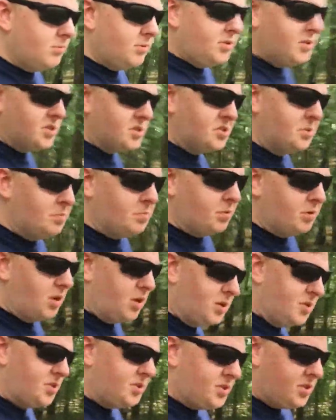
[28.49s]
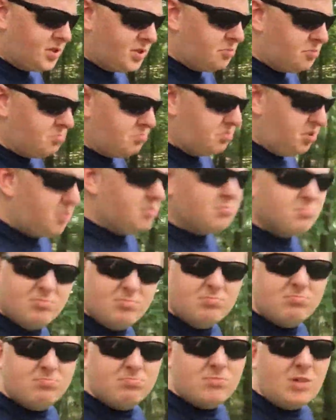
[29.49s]
Disney Plus, you know,
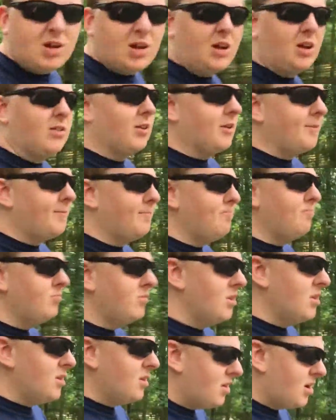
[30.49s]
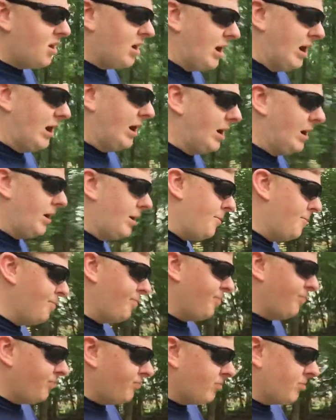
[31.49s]
that kind of thing. Um,
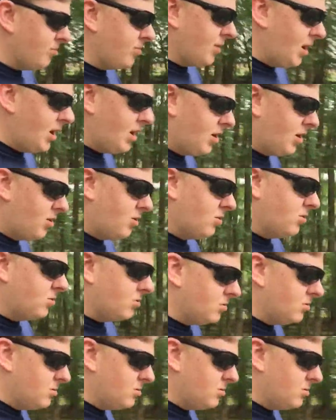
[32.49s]
now,